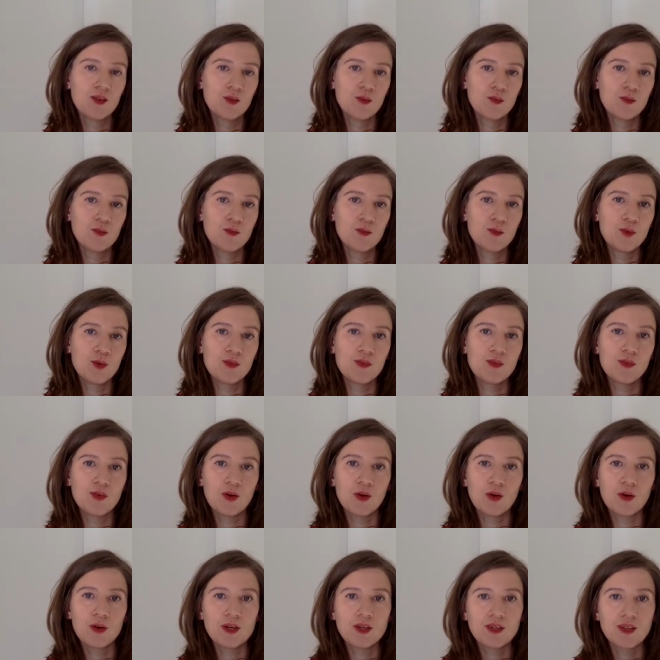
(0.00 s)
Move
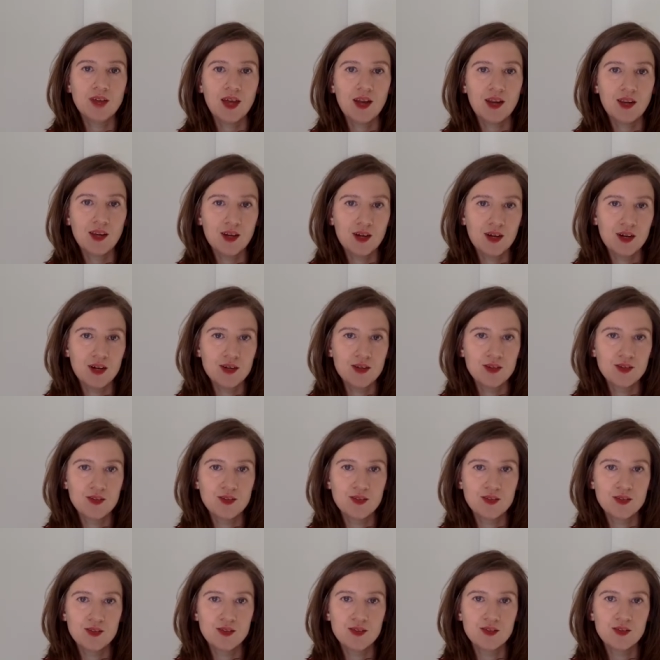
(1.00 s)
forward 10
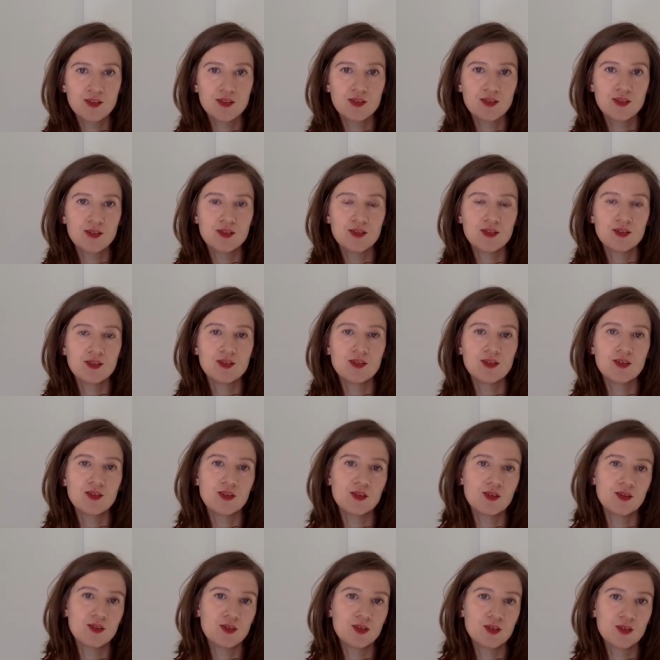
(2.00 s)
years
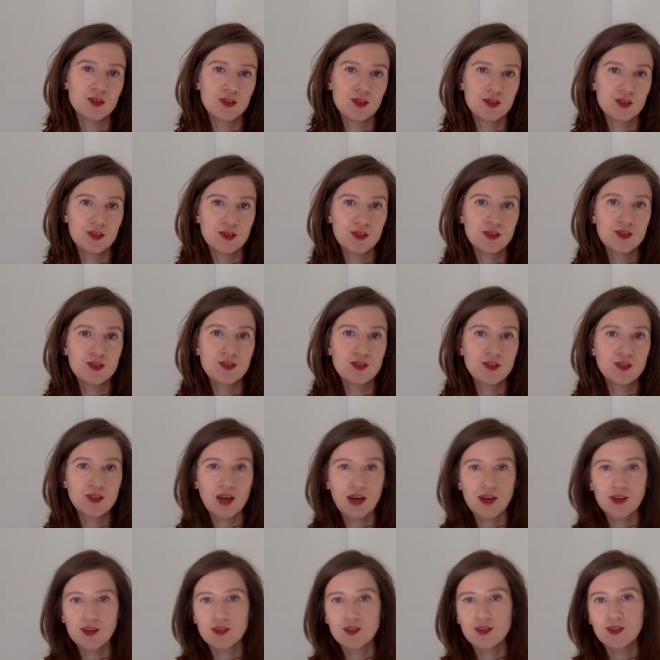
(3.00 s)
to
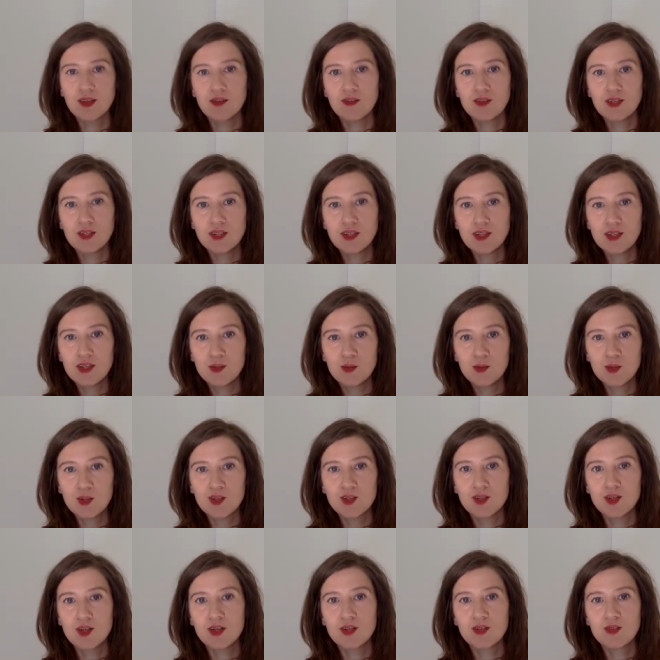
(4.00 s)
2017, which
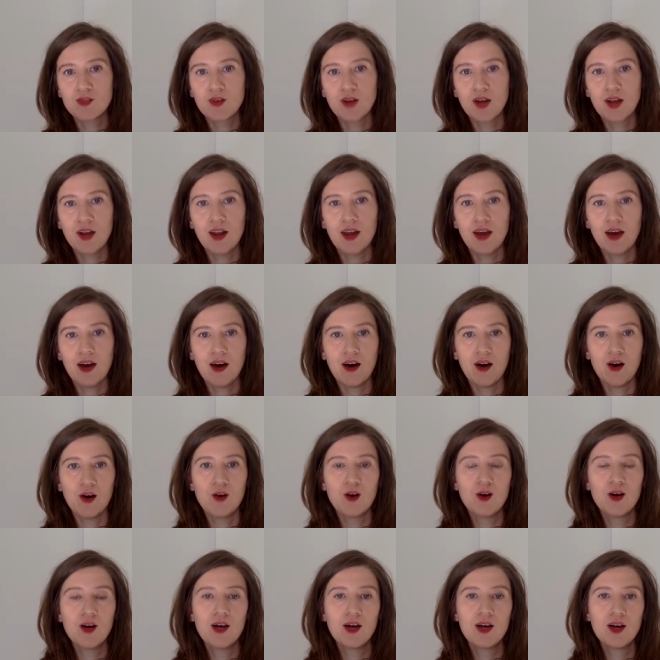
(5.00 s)
it is right now.
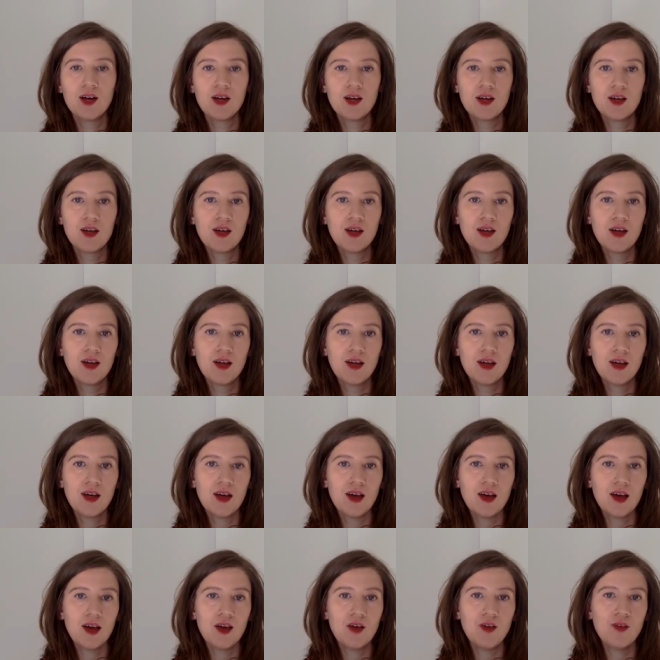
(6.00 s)

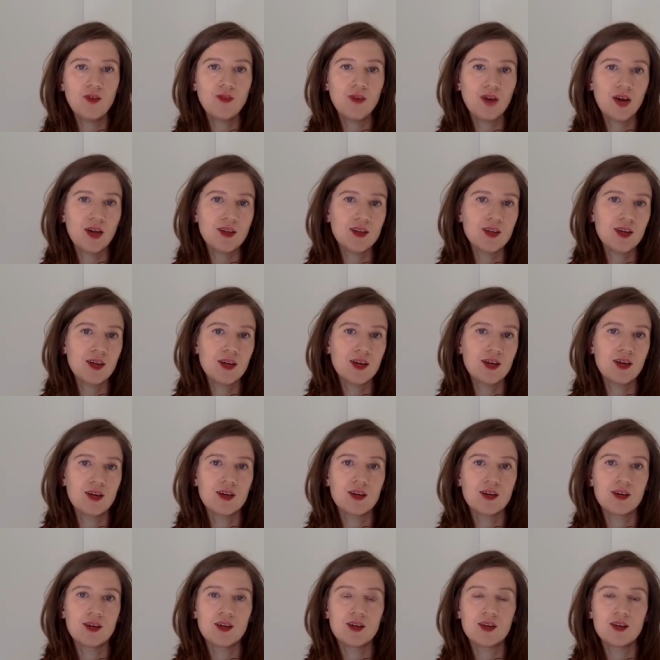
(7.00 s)
And finally,
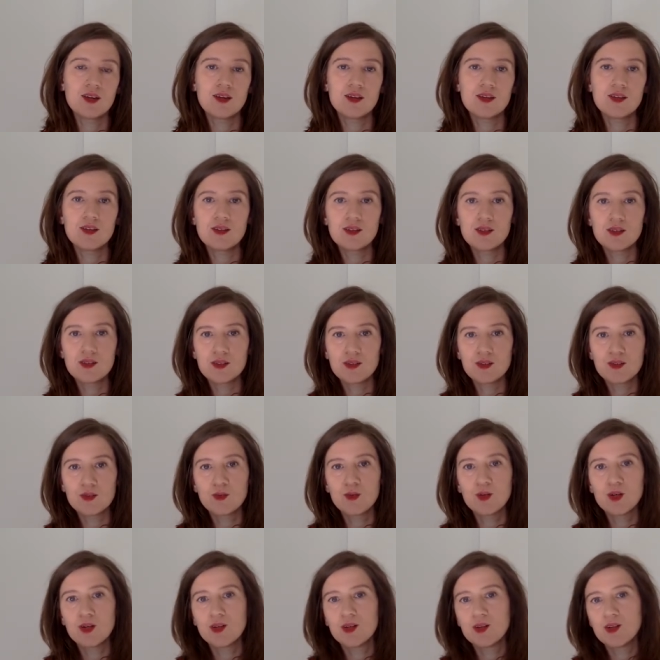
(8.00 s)

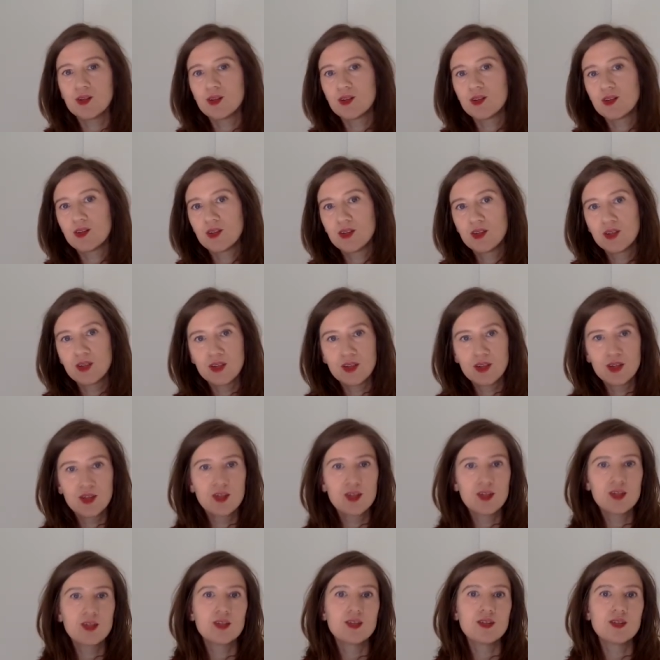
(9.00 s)
we'll
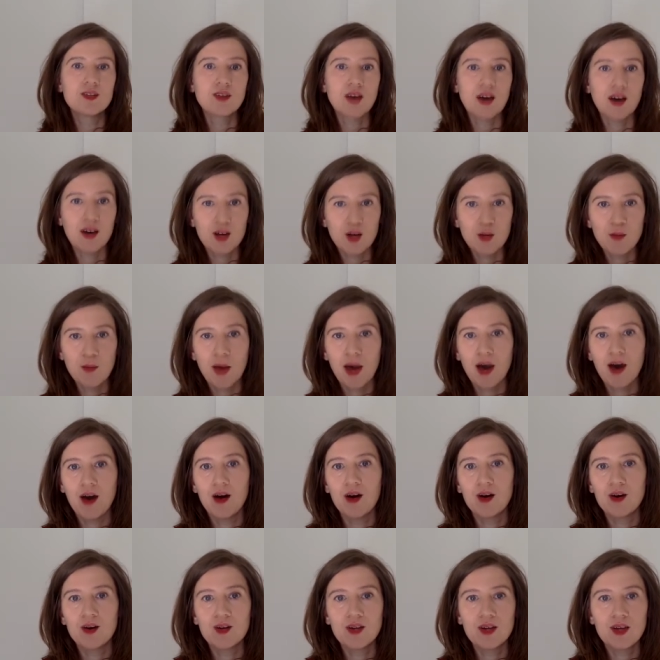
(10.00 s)
talk
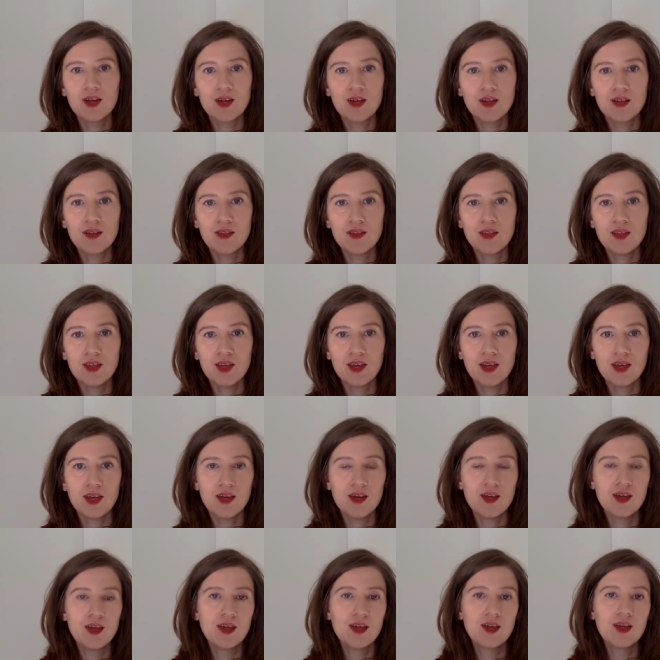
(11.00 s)
about the
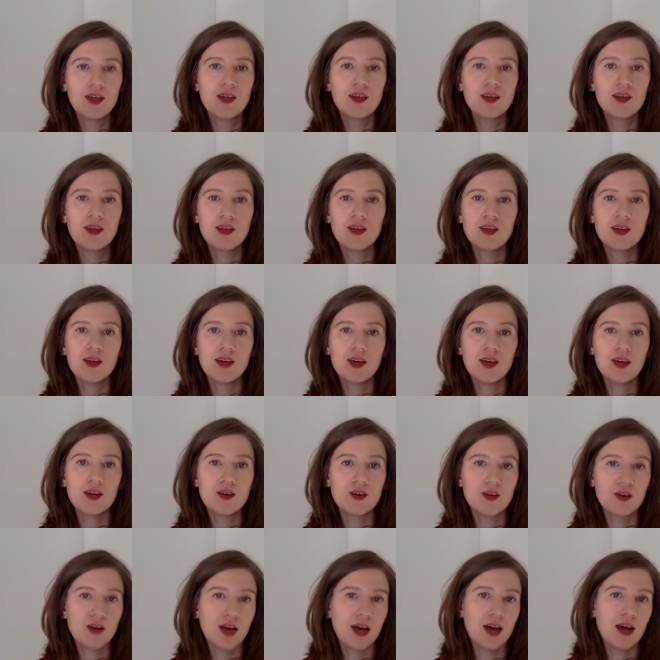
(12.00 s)

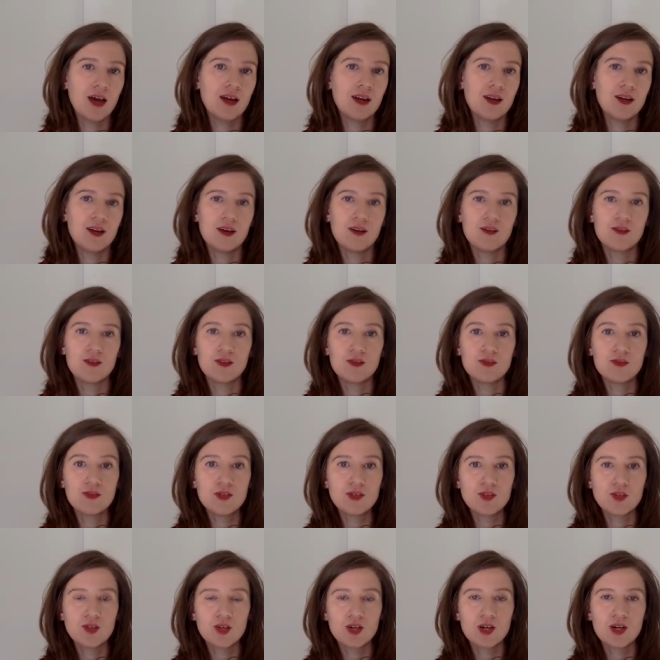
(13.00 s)
internet of the
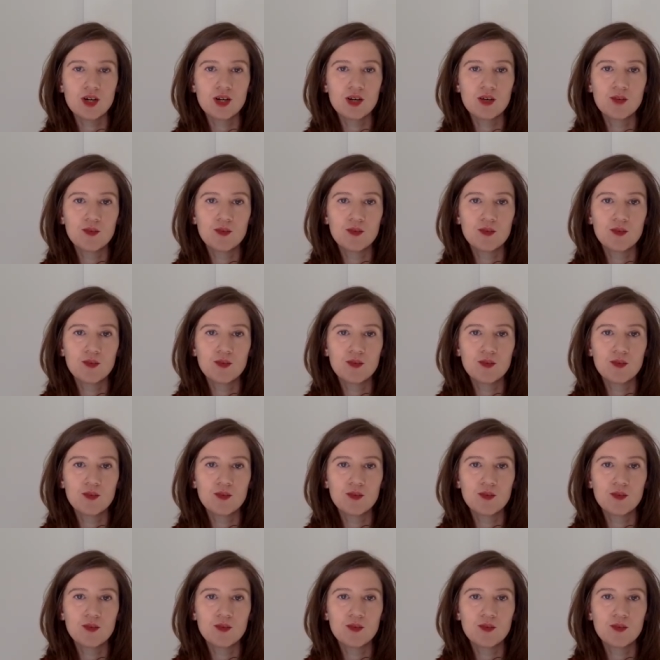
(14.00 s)
future.